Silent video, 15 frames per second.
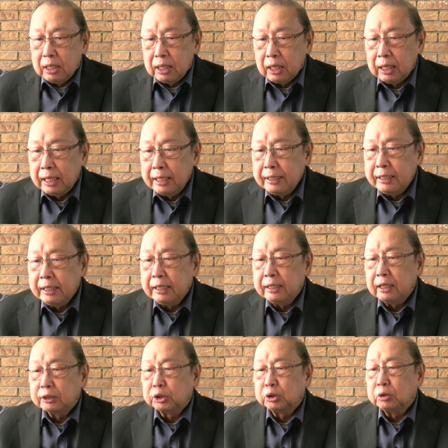Lenin
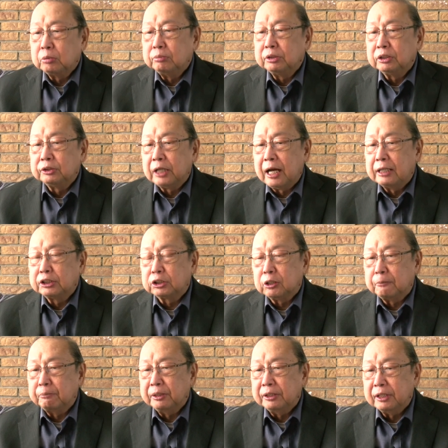assumed the task
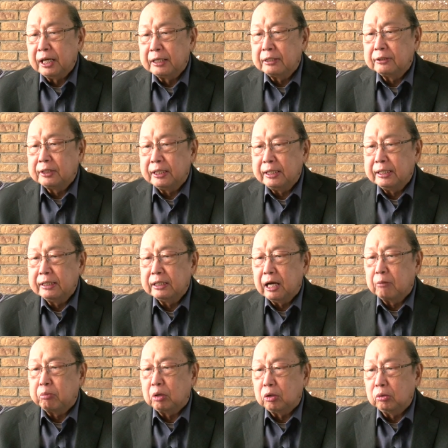of inheriting,
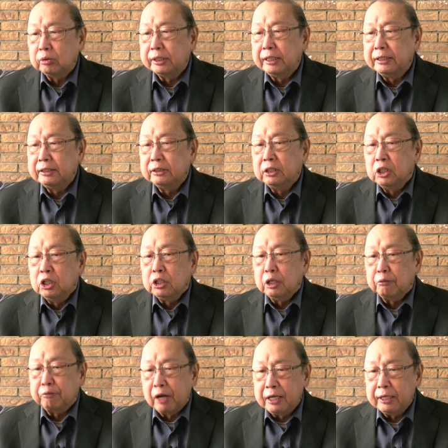upholding,
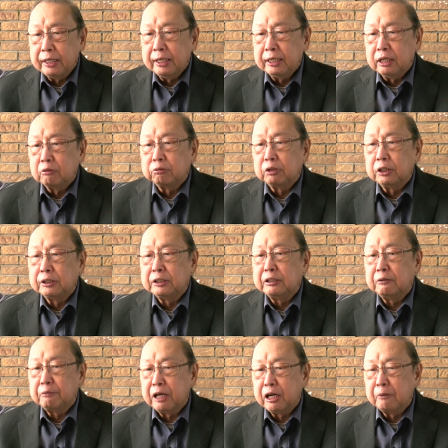defending, and further
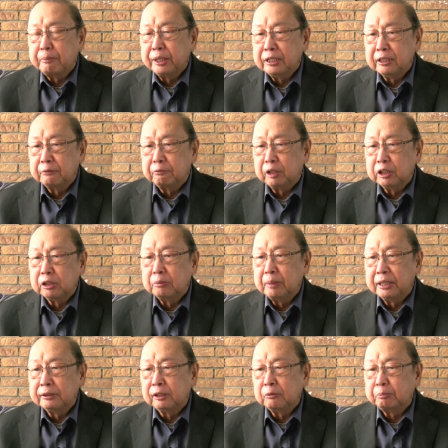developing the
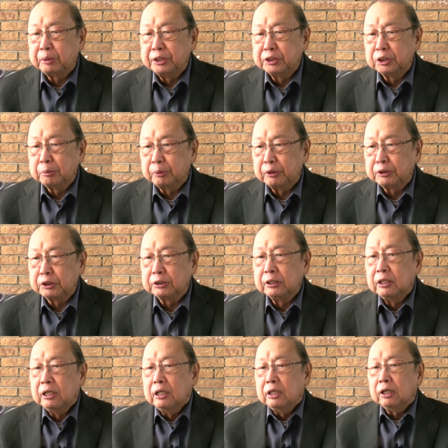fundamental principles
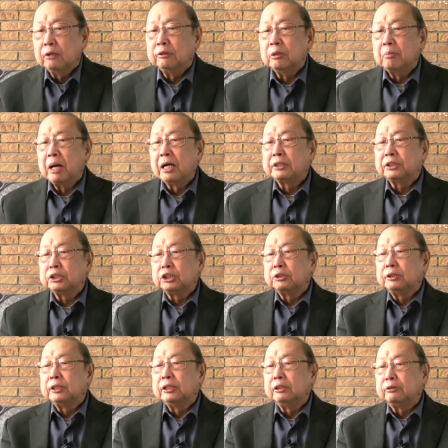of the Marxist
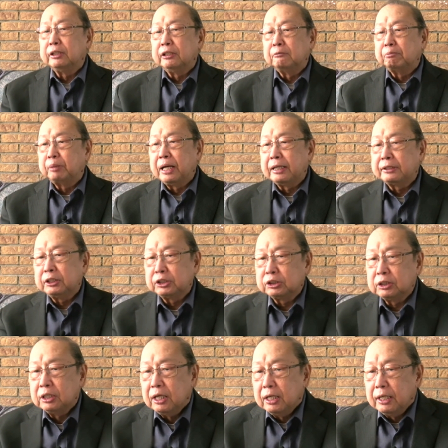theory and practice
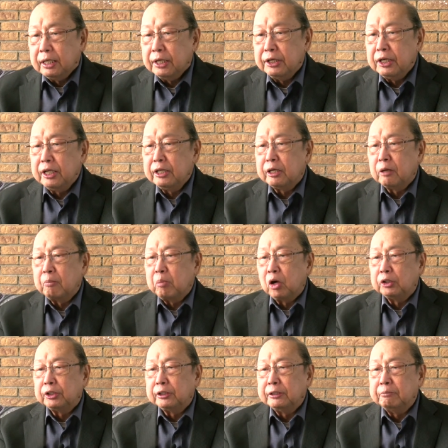in the era of
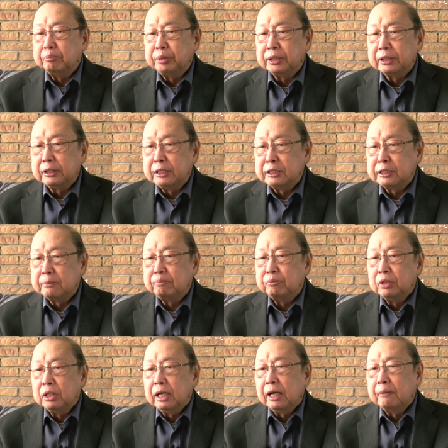modern imperialism
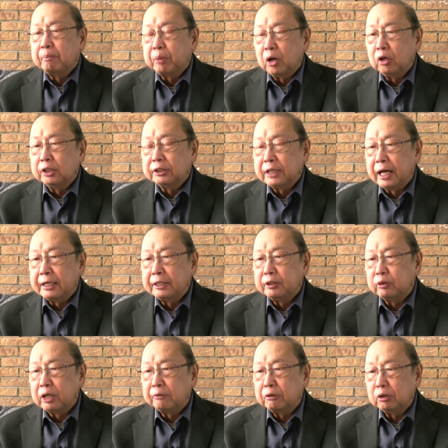and proletarian
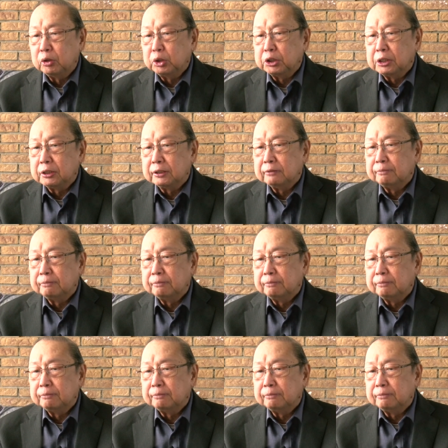revolution.